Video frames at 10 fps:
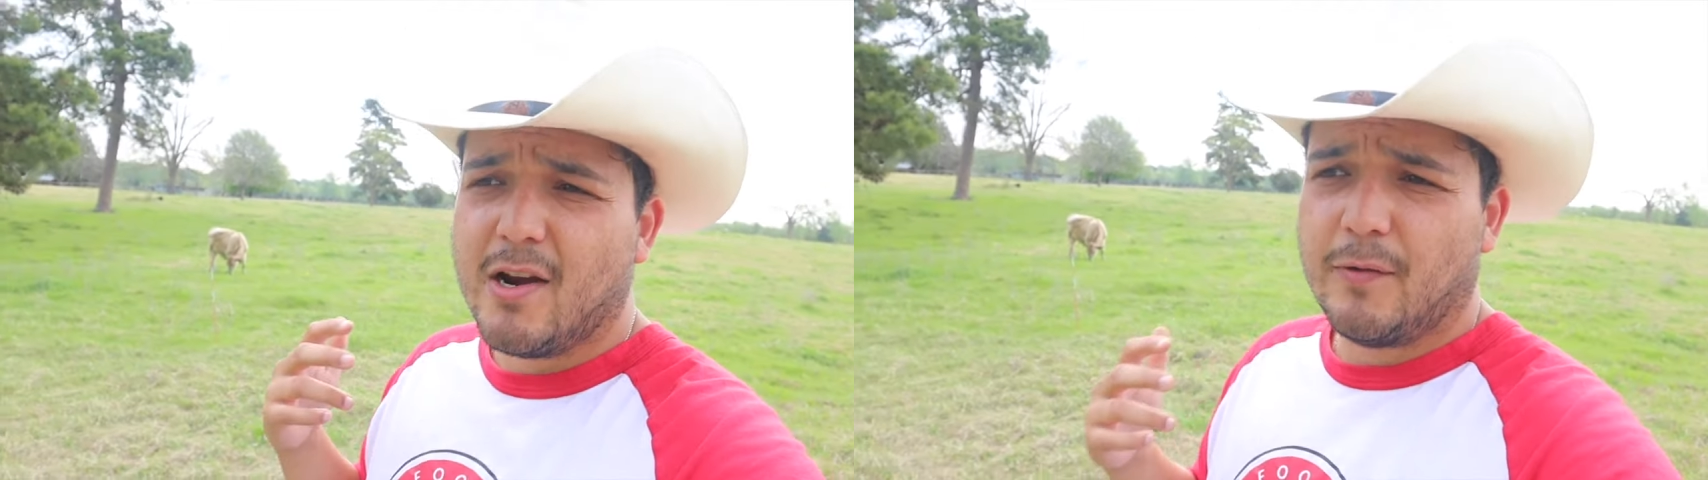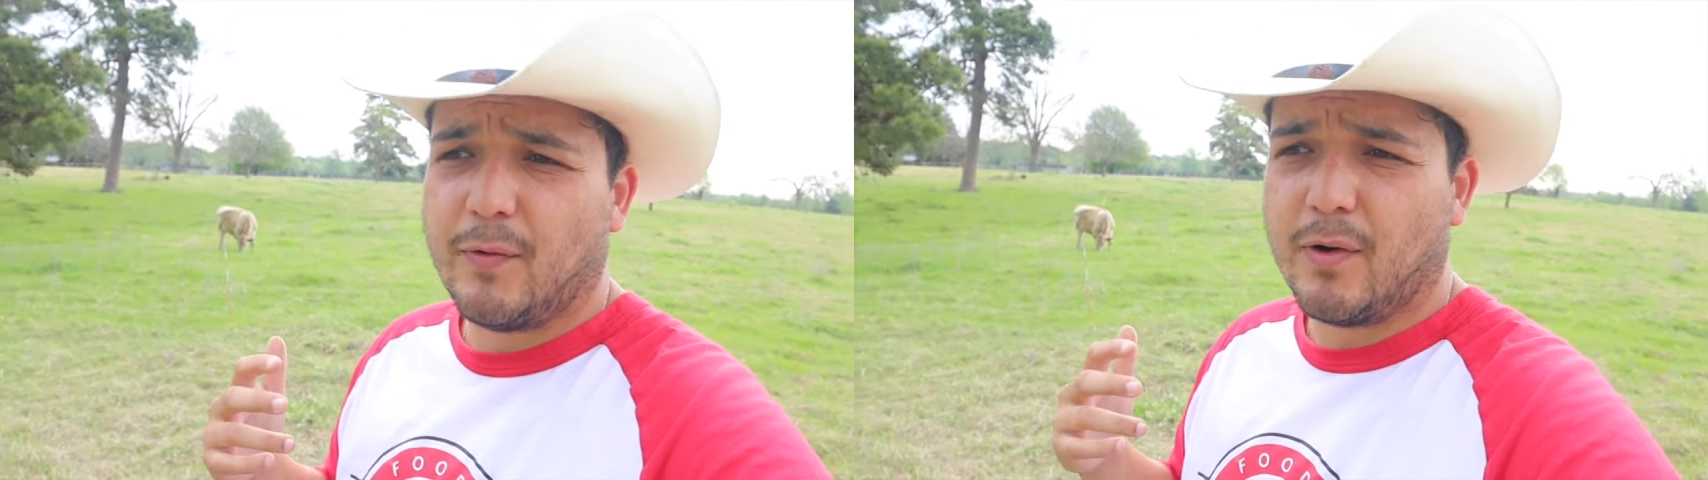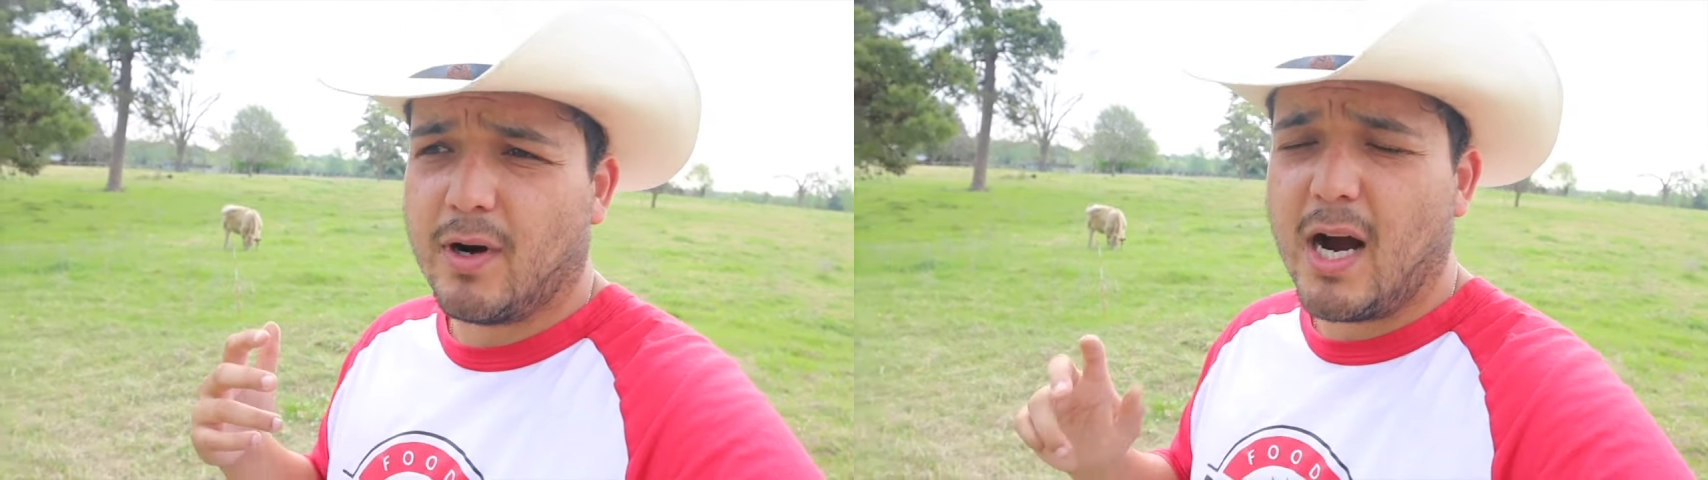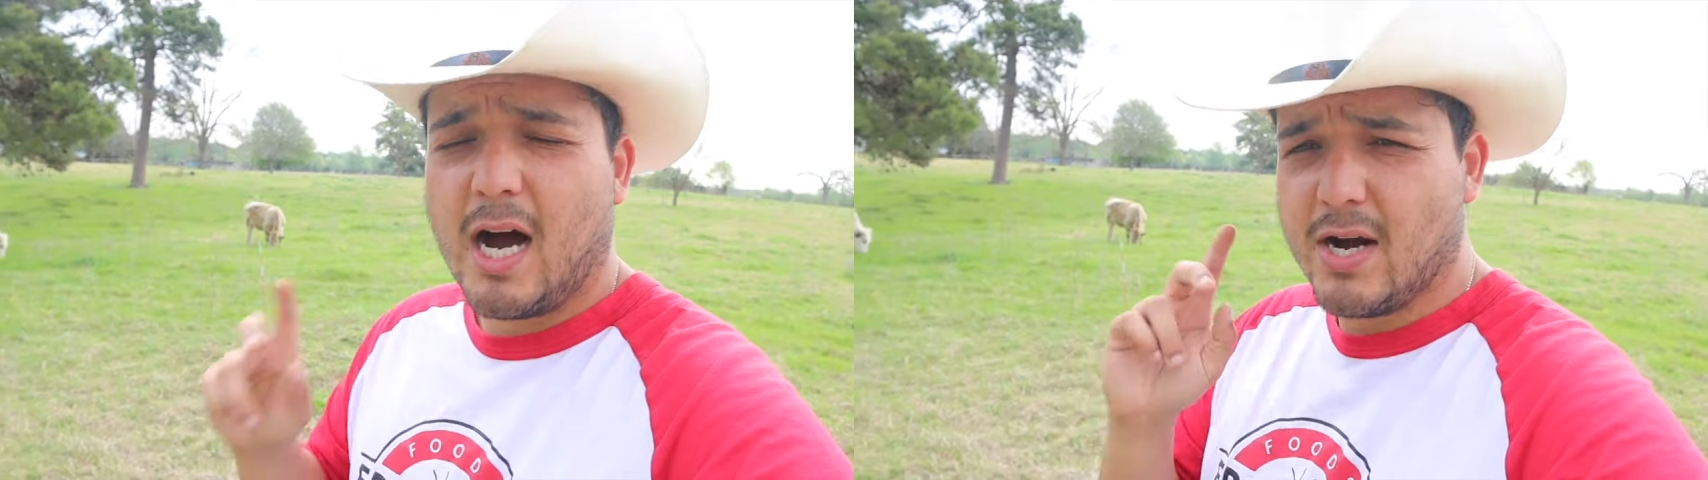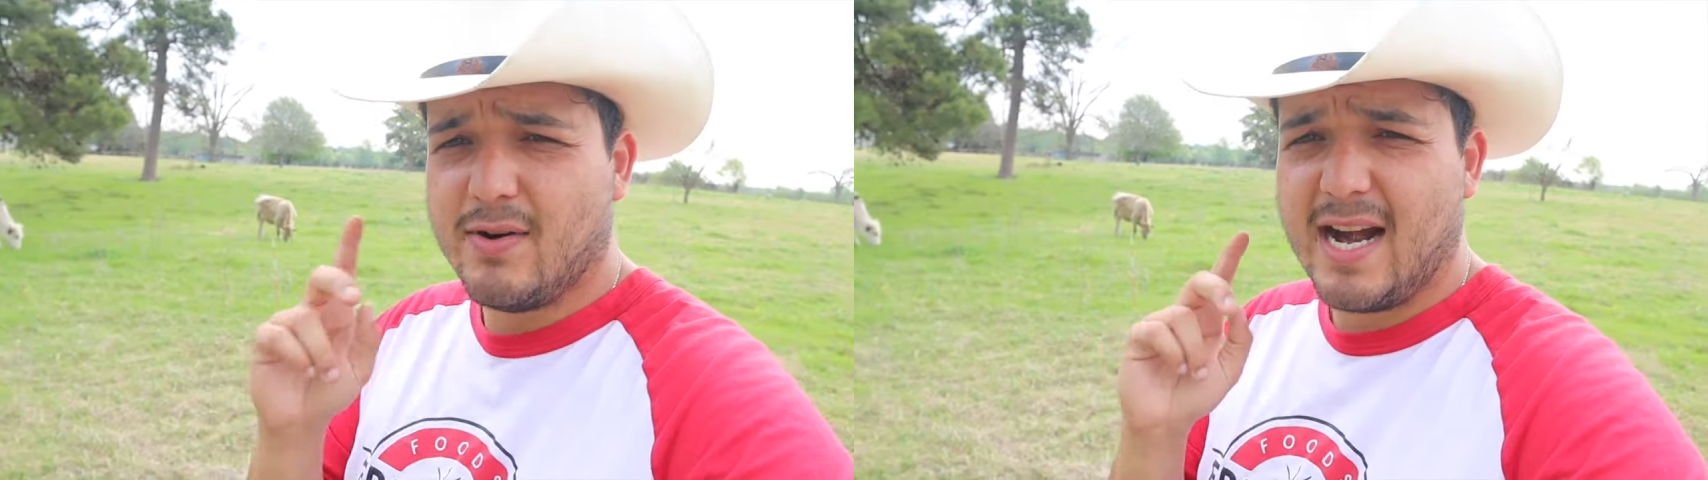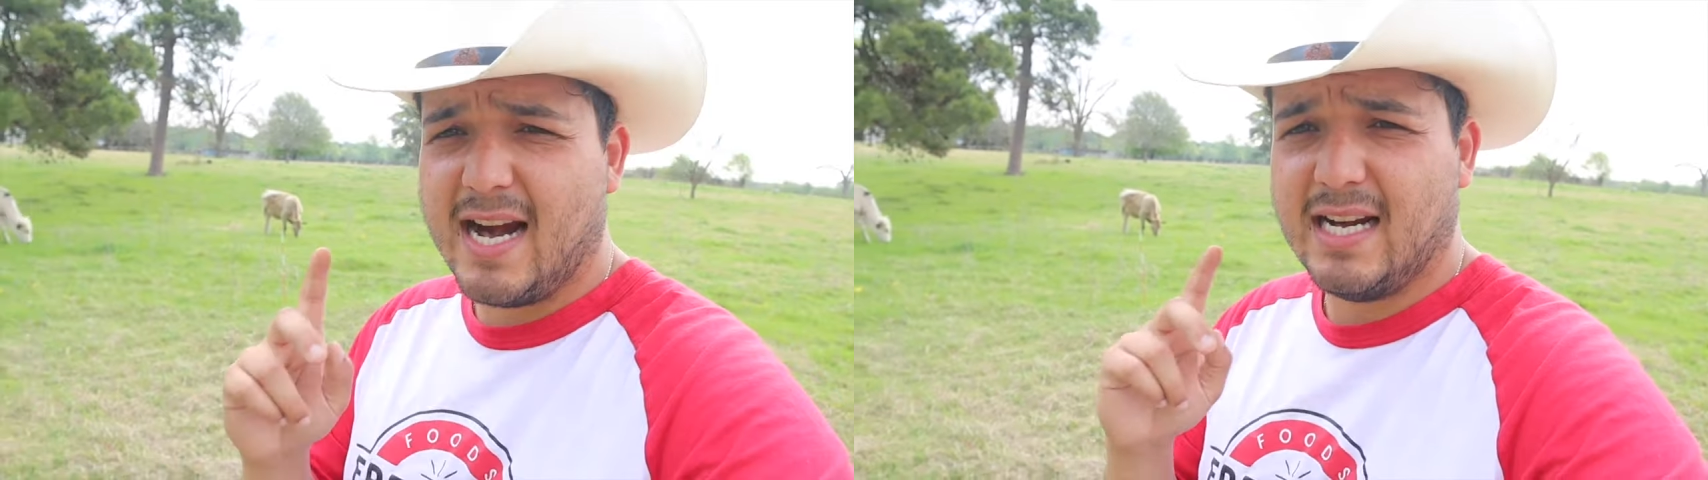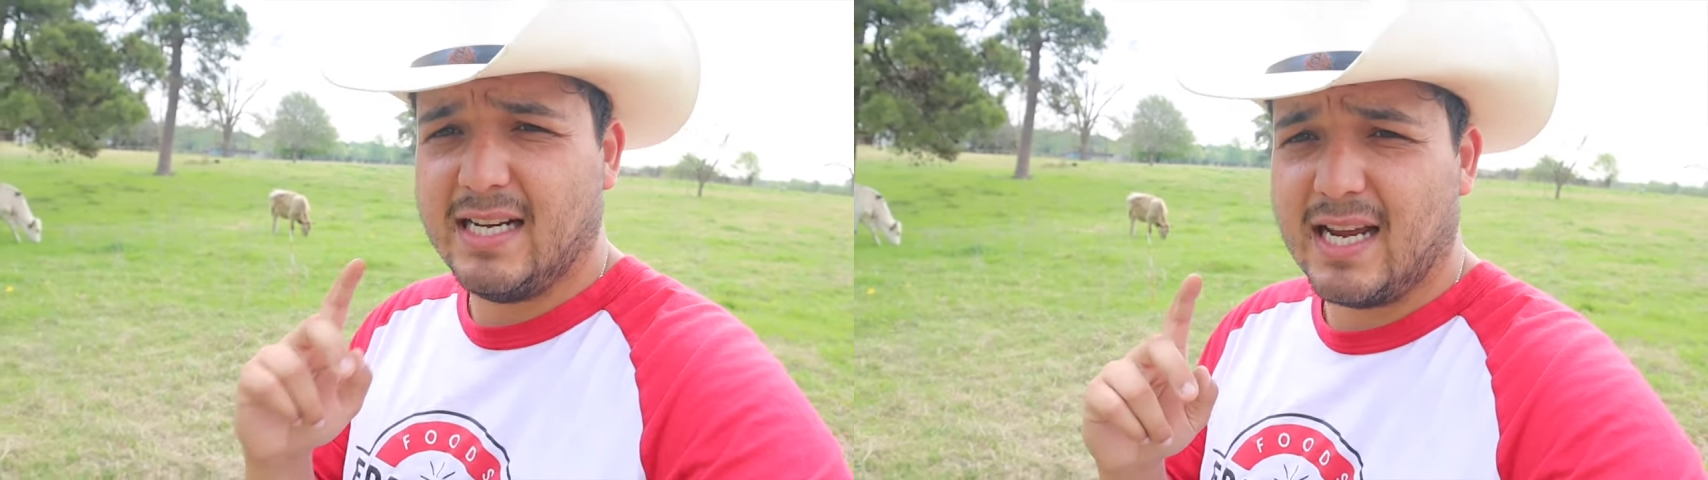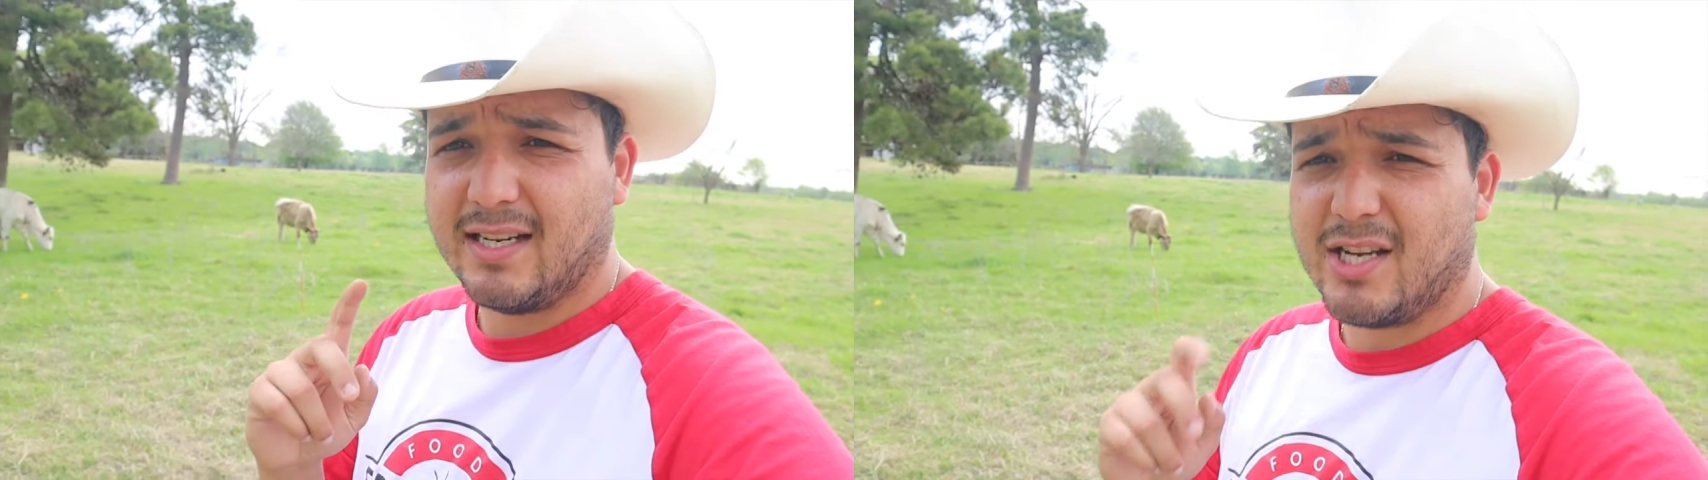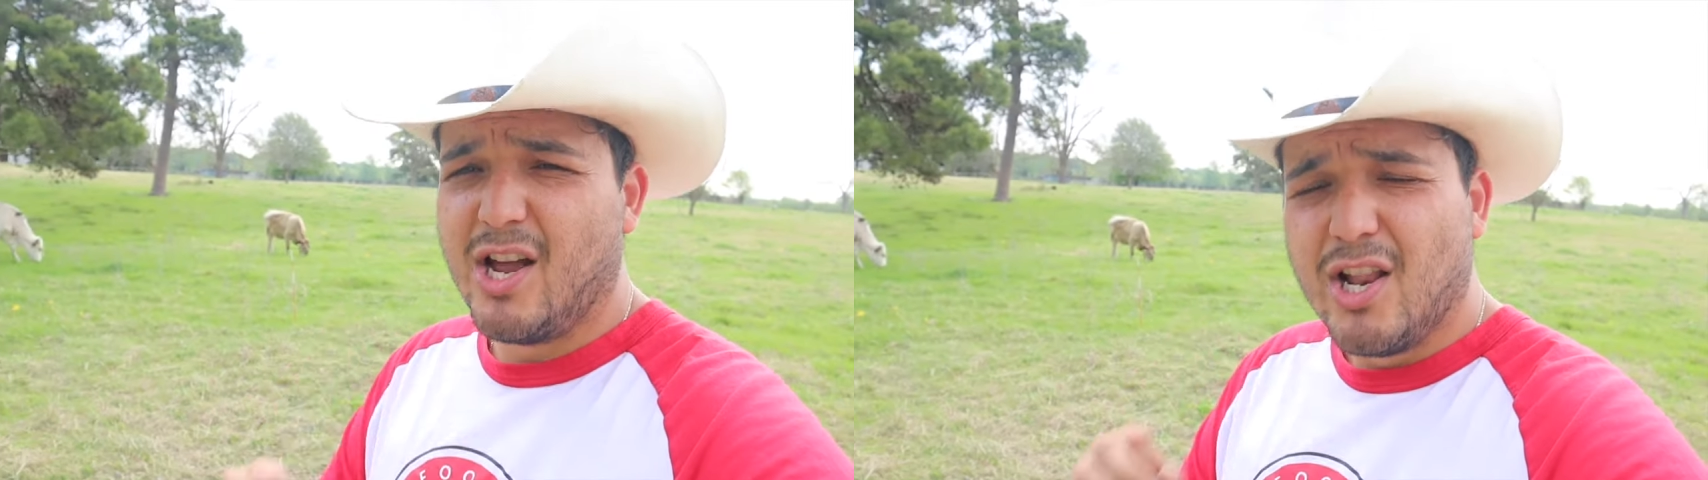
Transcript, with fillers: for 180 days.